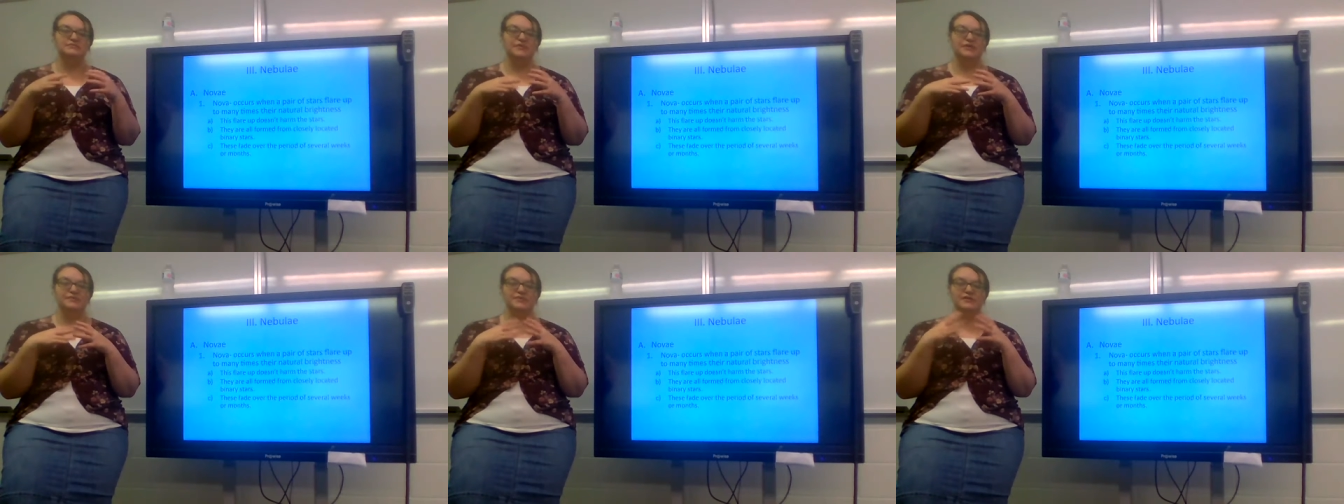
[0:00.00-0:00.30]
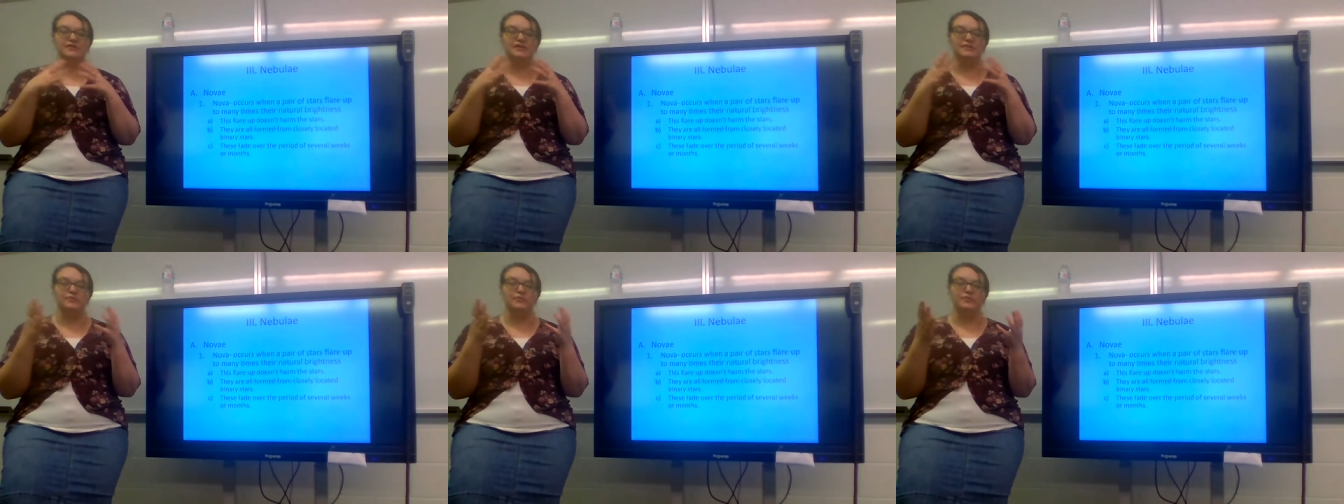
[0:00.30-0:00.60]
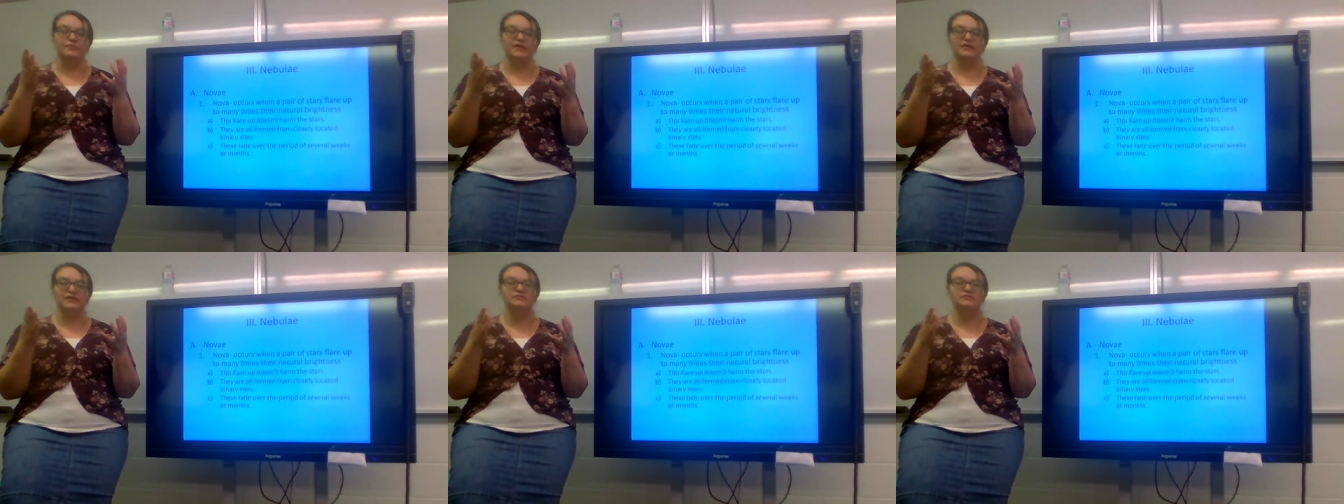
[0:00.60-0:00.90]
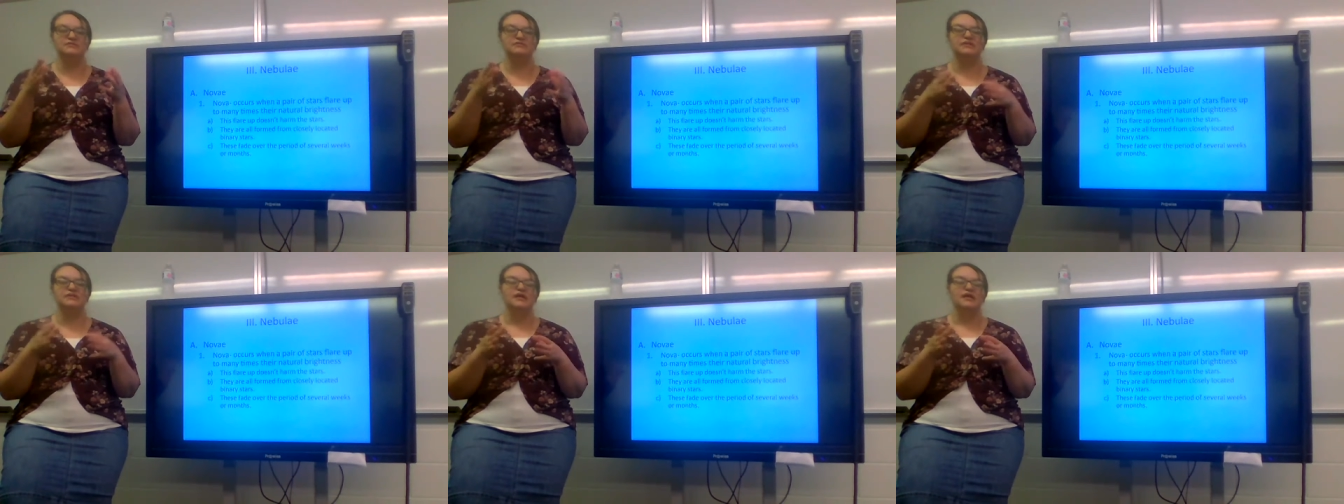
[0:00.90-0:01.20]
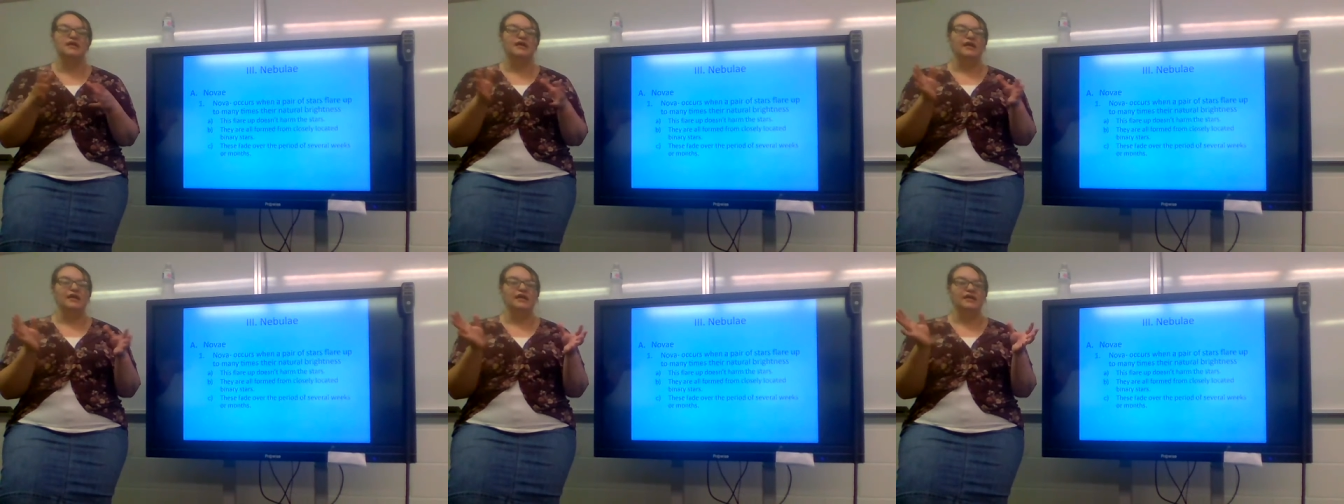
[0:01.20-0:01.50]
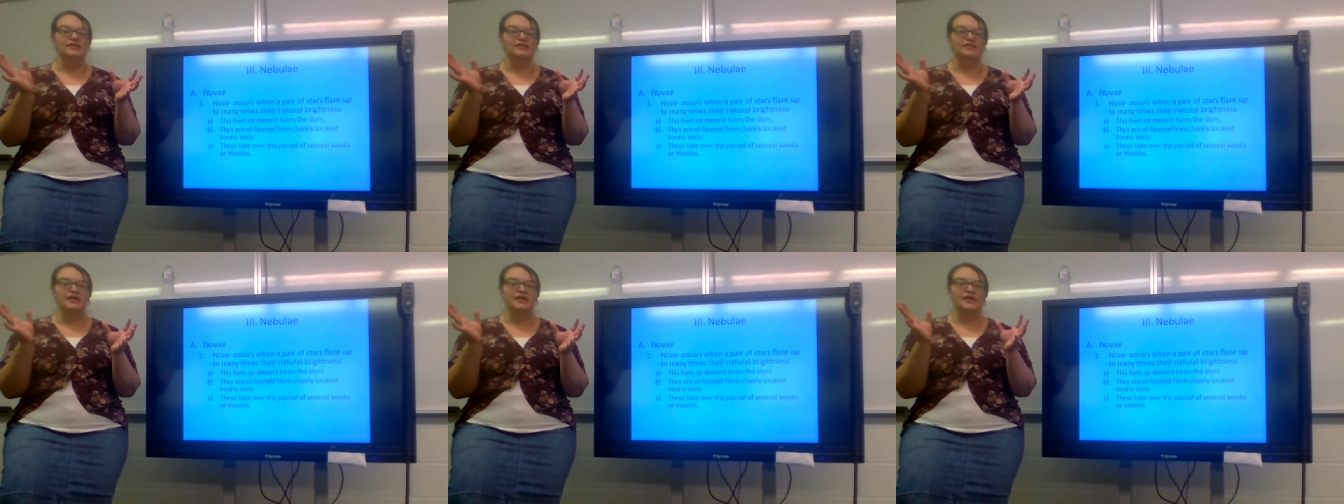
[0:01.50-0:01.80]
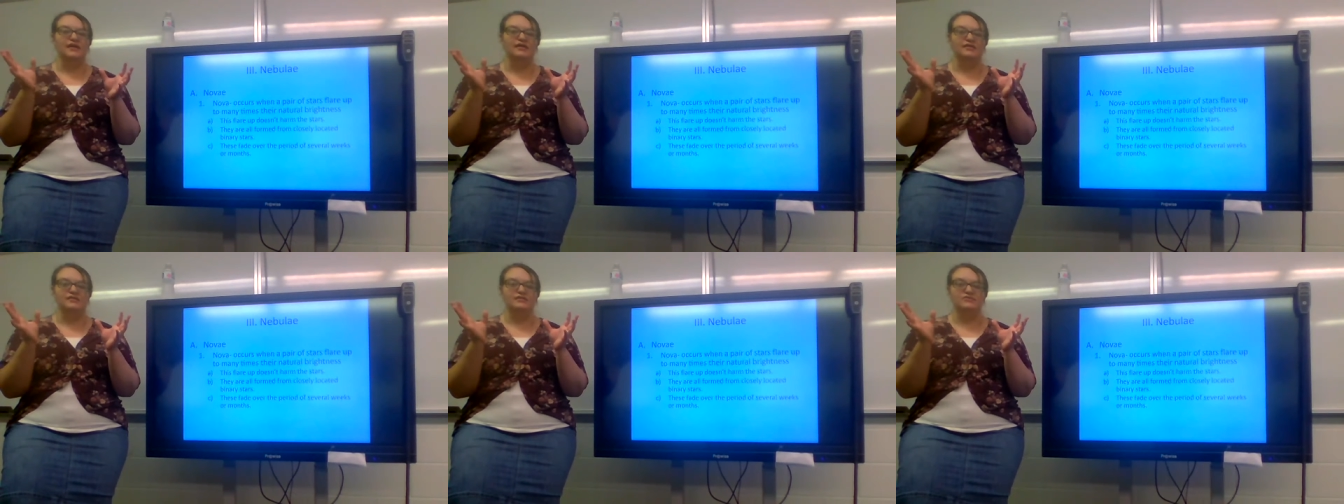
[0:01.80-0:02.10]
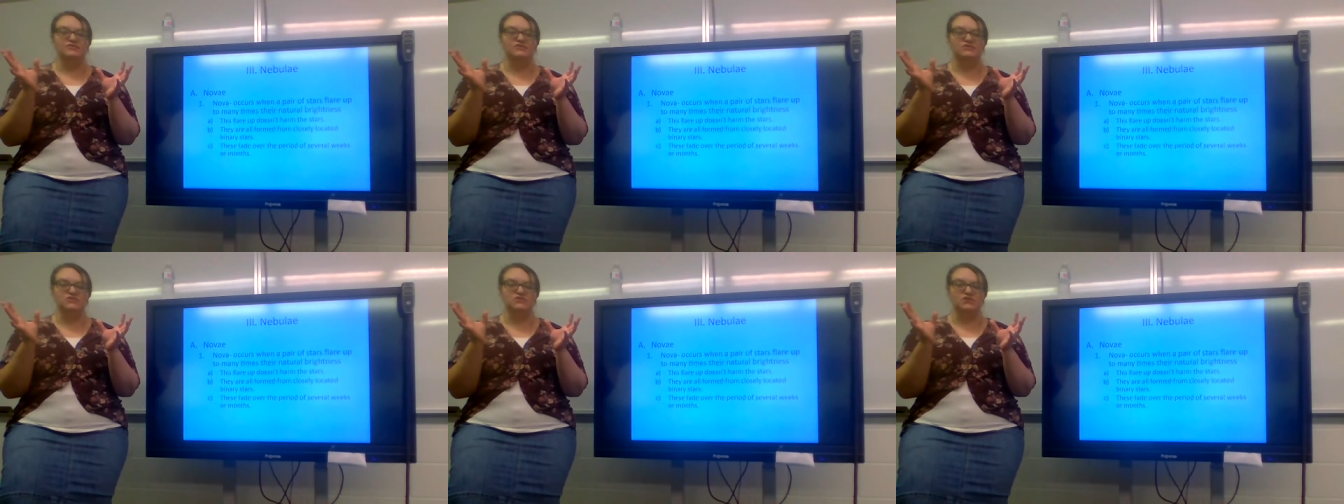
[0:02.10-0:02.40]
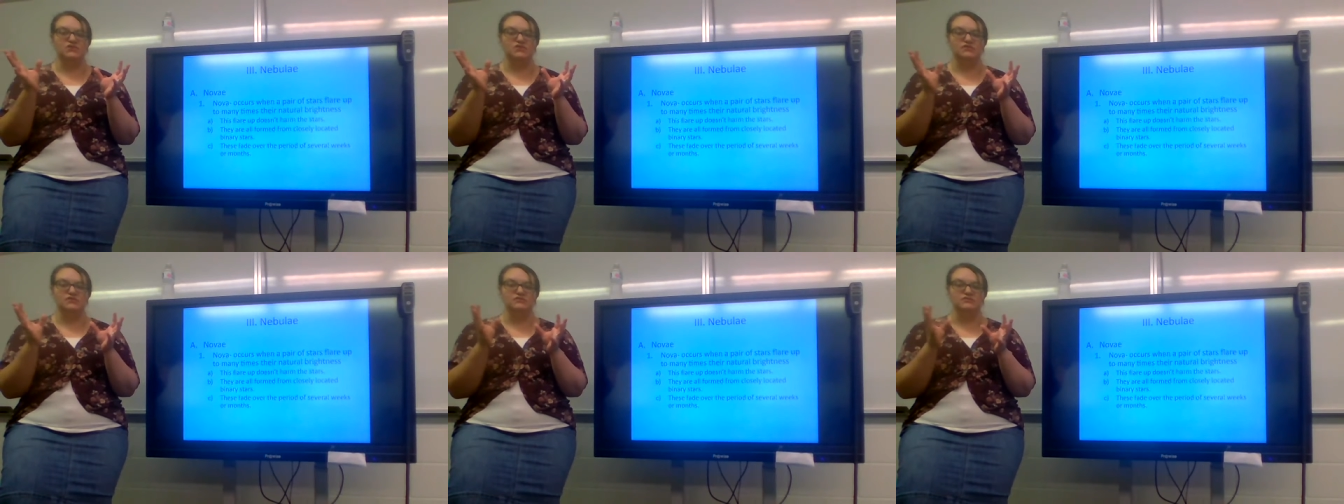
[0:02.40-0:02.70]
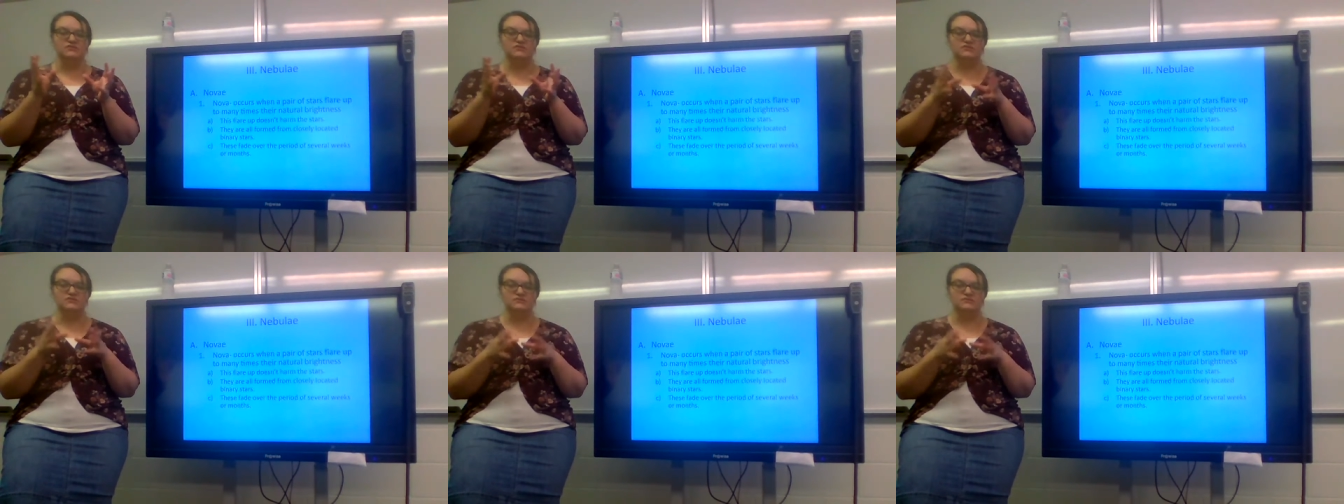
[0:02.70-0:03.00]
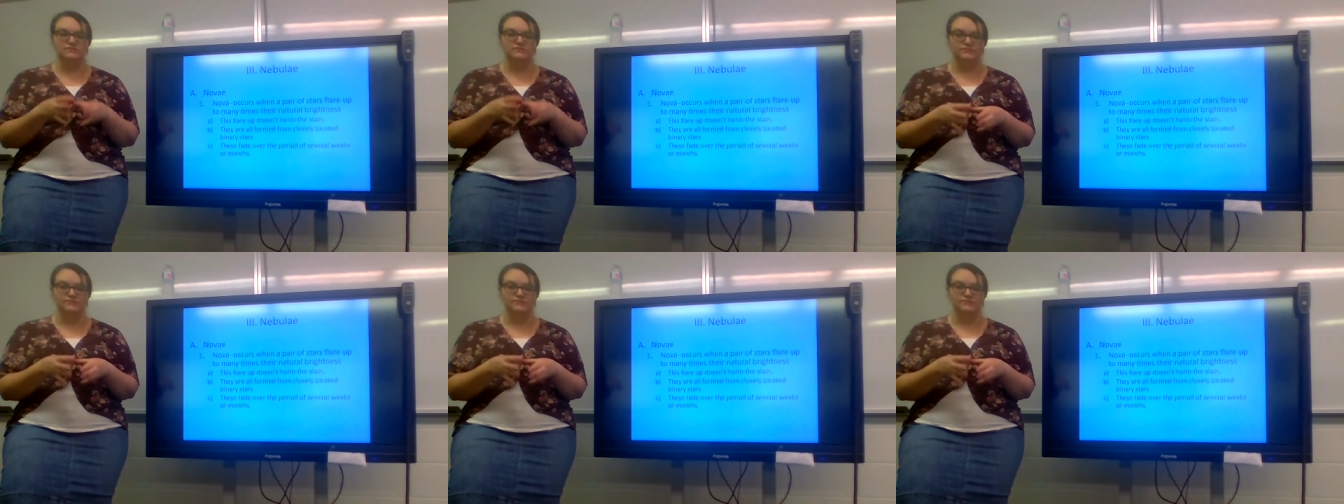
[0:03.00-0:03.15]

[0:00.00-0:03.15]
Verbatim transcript: maybe a couple months, and then the stars